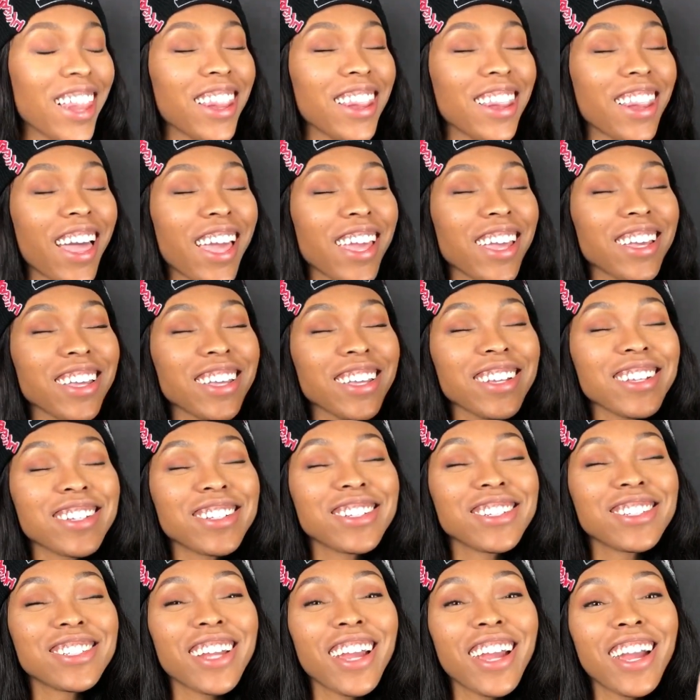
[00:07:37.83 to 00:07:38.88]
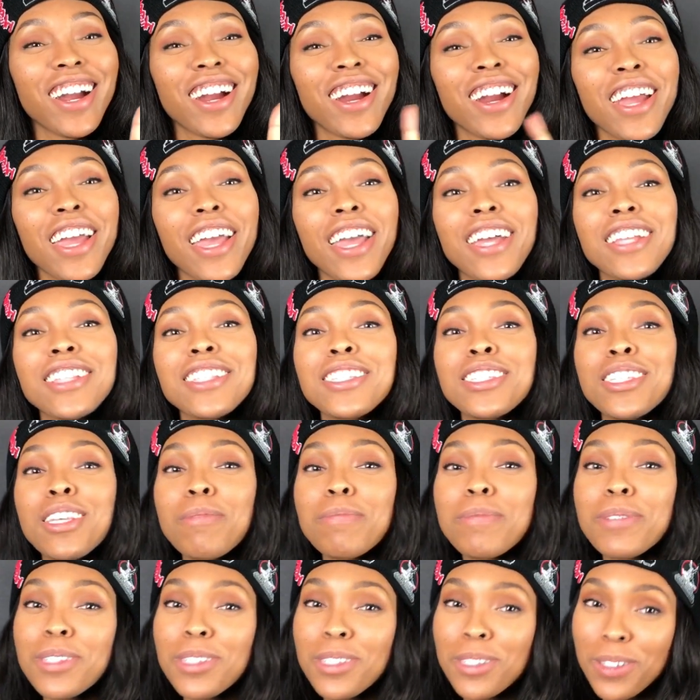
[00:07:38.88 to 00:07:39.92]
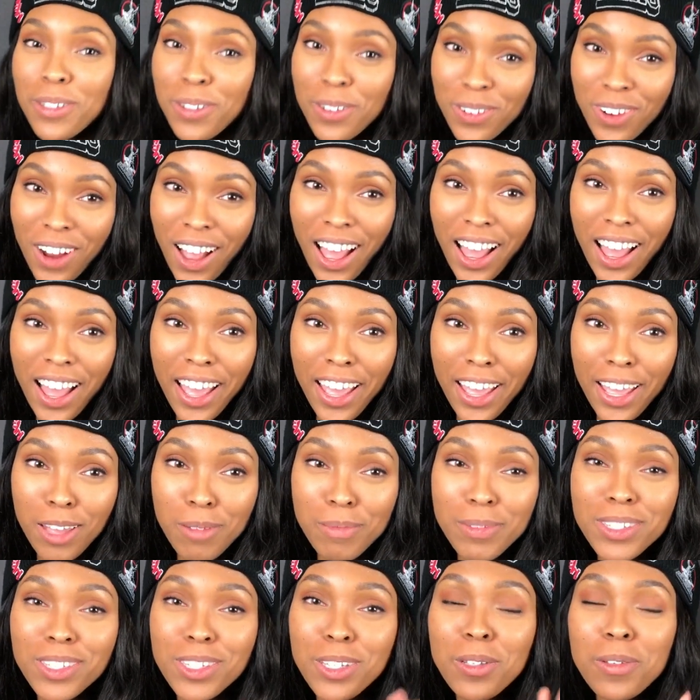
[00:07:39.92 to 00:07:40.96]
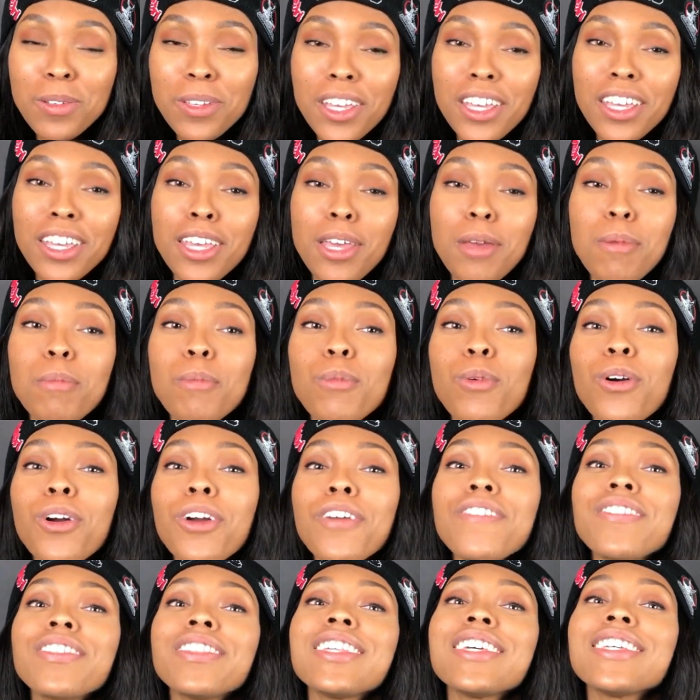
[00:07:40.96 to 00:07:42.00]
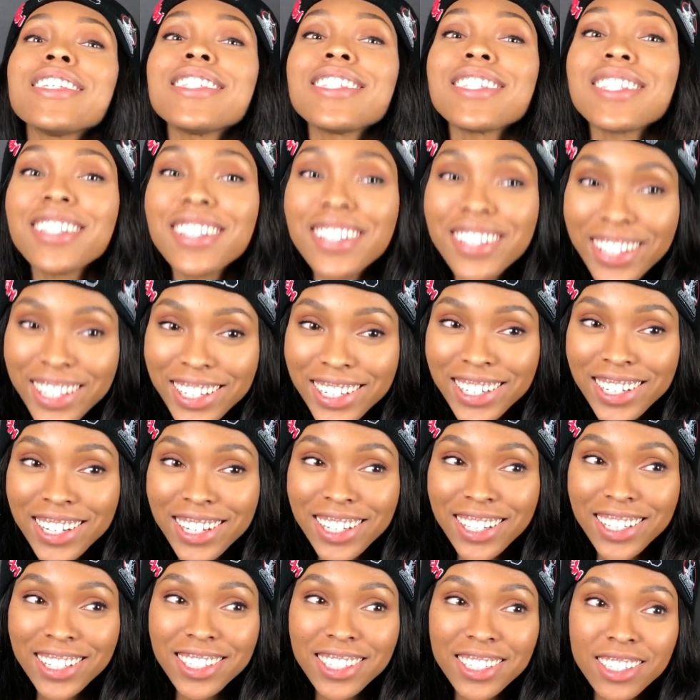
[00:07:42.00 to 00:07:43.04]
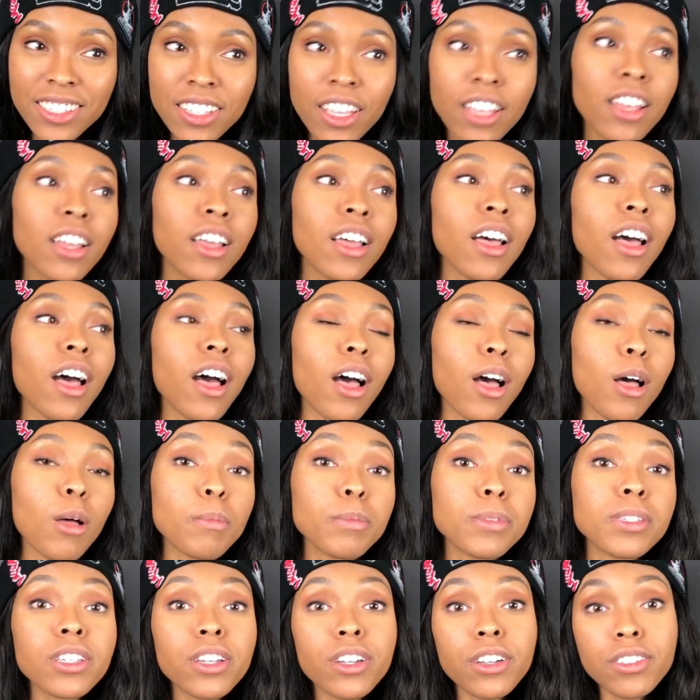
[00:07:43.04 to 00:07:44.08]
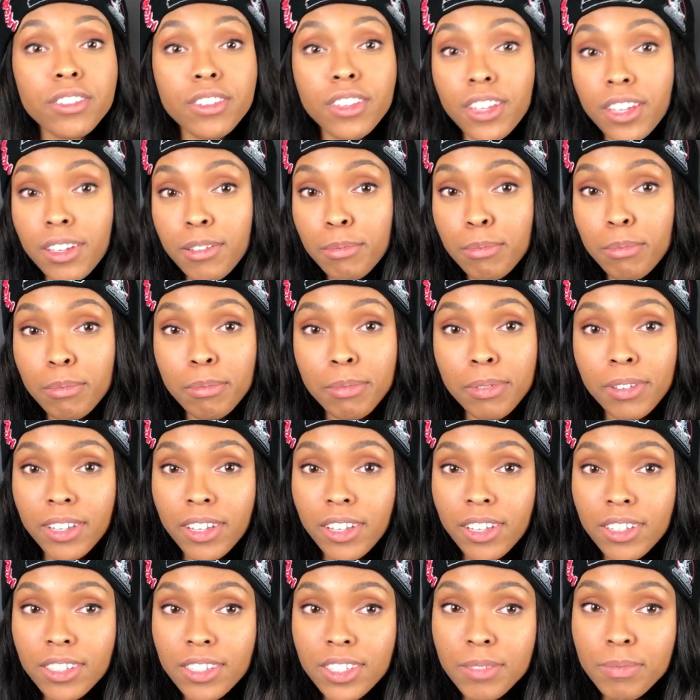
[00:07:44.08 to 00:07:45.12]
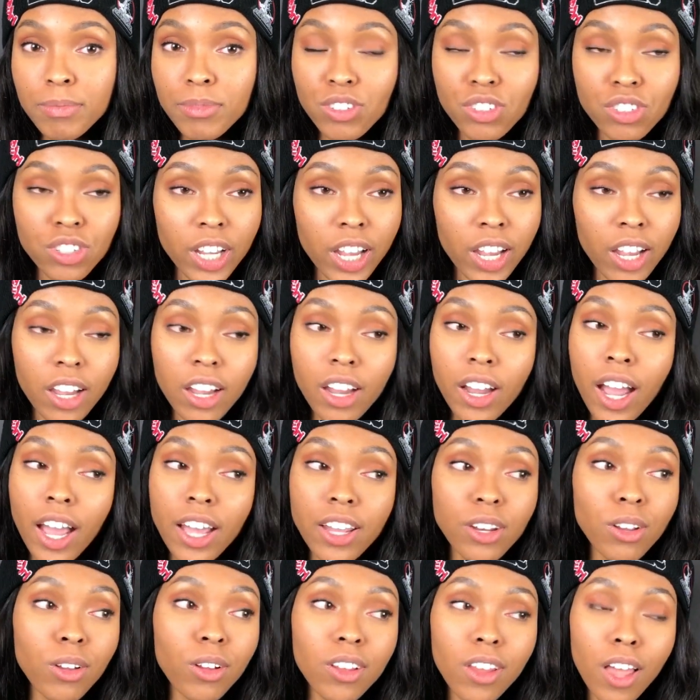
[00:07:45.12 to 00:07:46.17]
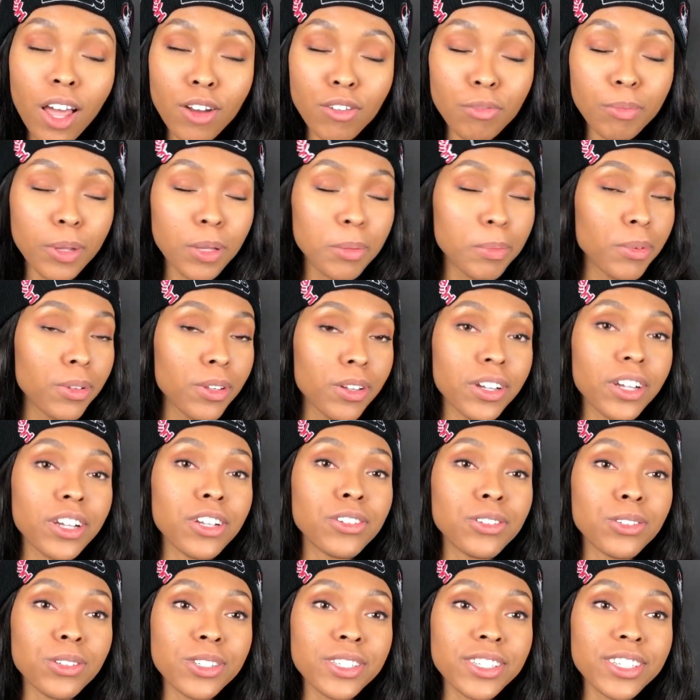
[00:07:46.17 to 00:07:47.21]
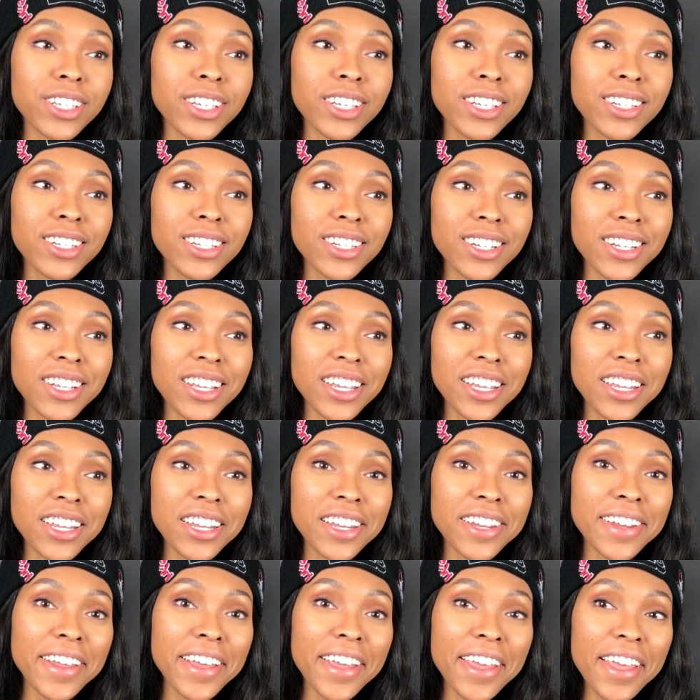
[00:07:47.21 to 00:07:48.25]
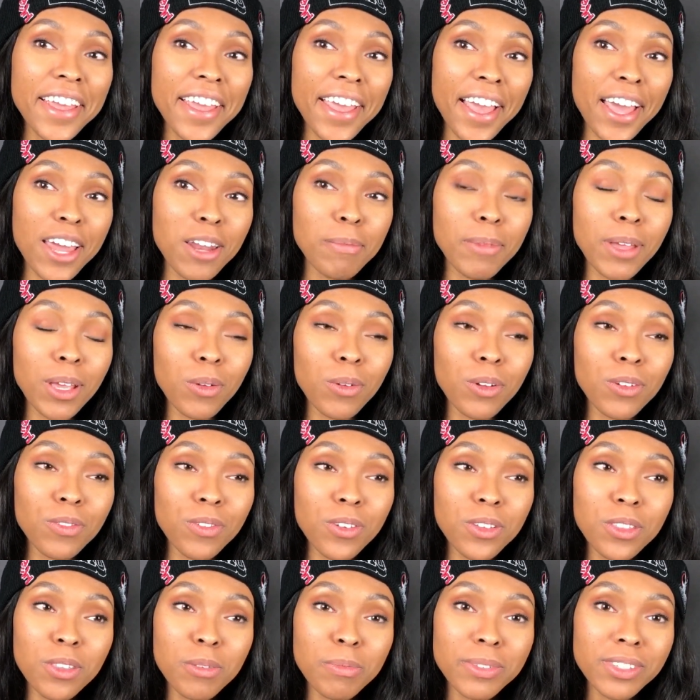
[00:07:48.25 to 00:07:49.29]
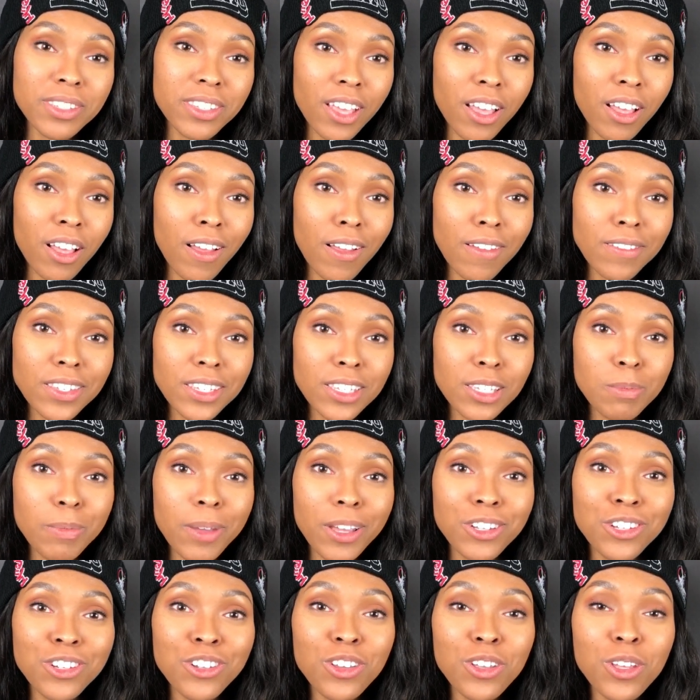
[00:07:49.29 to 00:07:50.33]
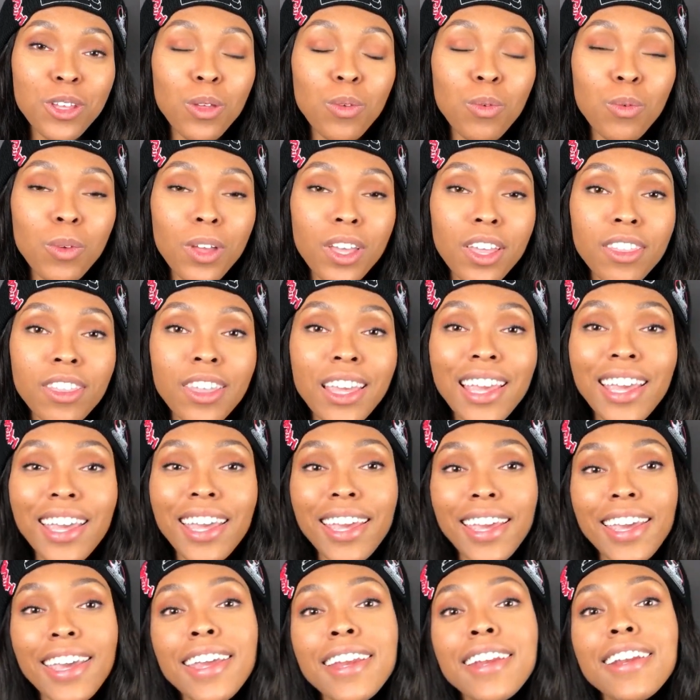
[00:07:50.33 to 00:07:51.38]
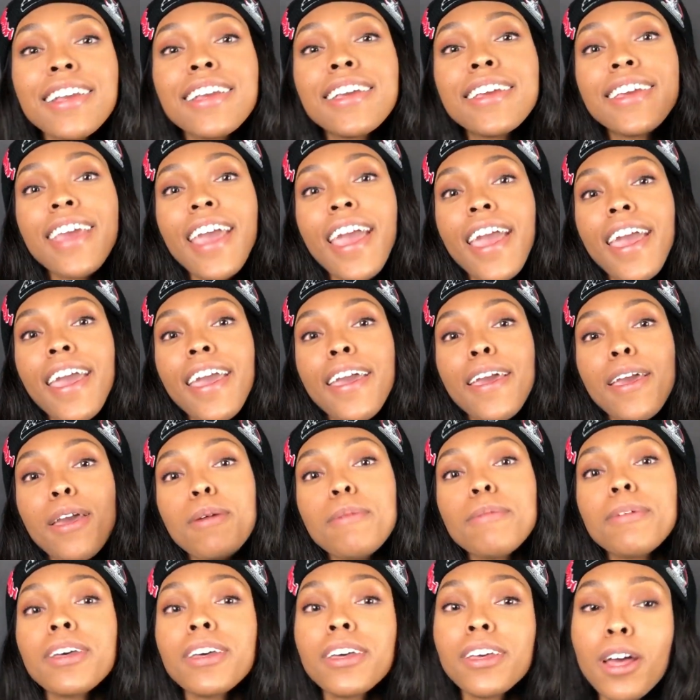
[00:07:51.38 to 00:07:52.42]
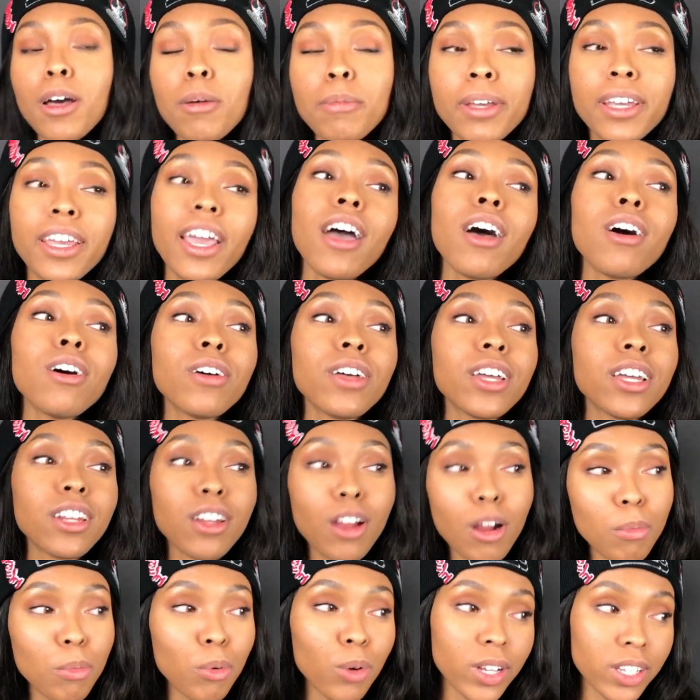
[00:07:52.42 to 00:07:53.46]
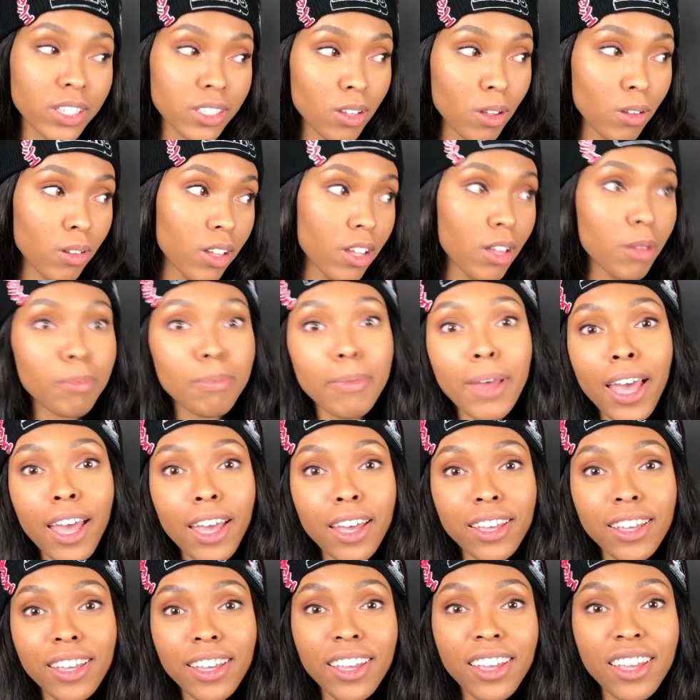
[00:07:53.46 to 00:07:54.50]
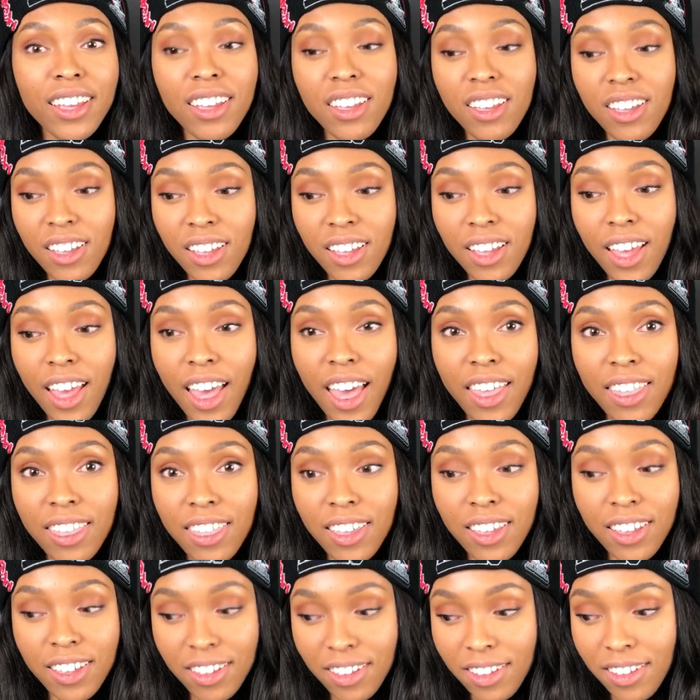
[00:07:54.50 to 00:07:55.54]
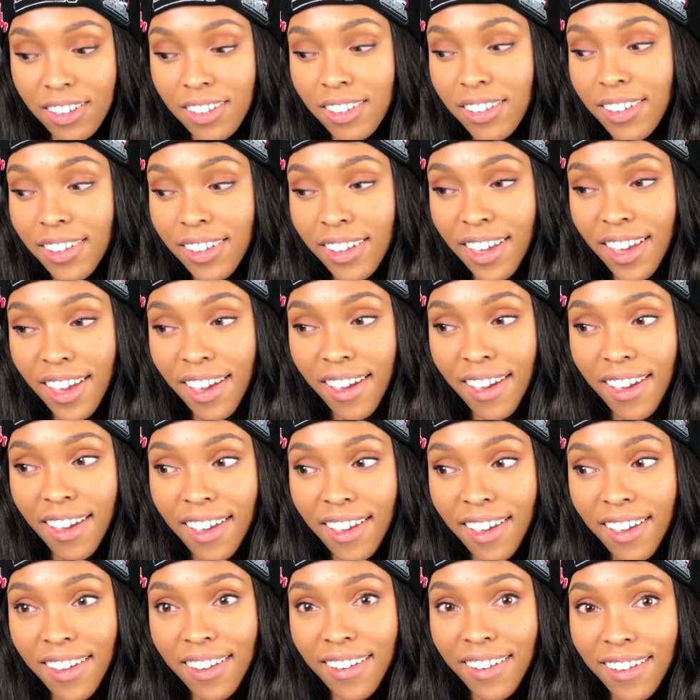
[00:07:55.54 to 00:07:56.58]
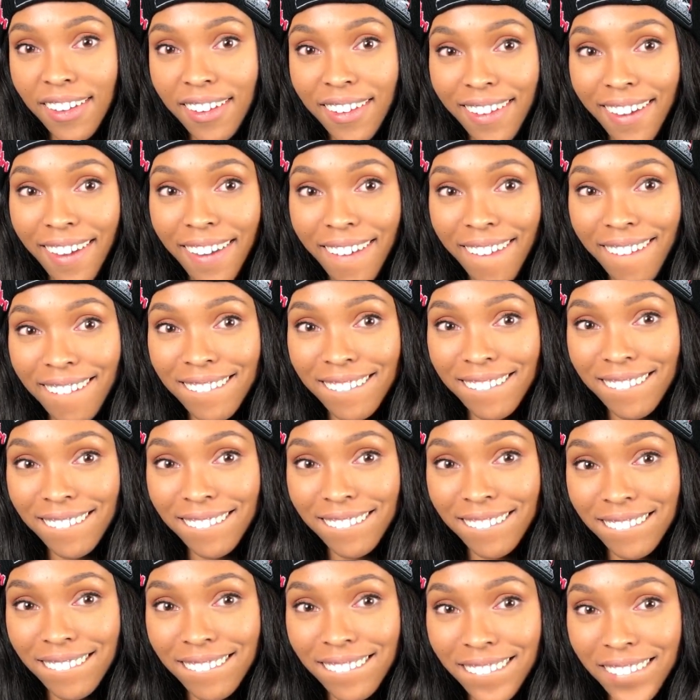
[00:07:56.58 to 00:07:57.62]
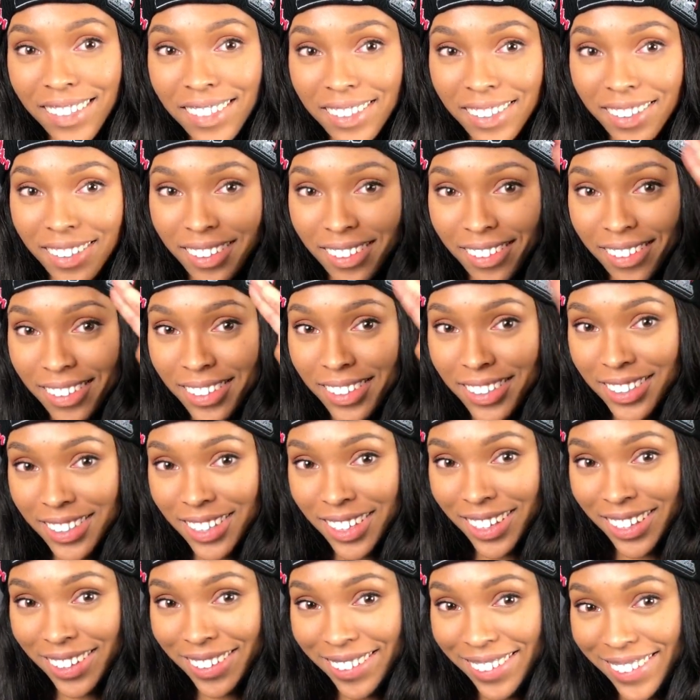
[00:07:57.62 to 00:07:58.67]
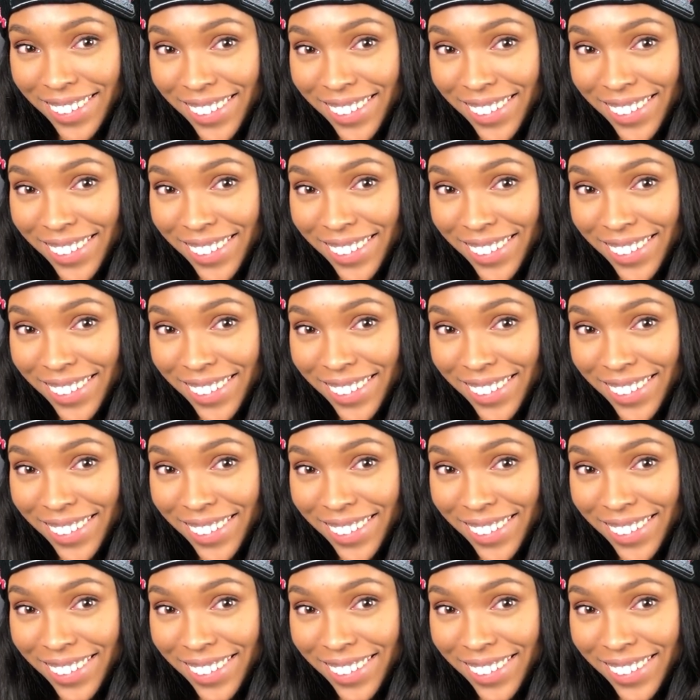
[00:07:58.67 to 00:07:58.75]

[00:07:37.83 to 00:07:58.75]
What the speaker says: like, share, and subscribe so you can get more of this goodness. Seriously, please share. I know a lot of people are interested in how to make one for themselves, especially with In-Game coming out, and our boy is gonna come back, I think. And yeah, see ya.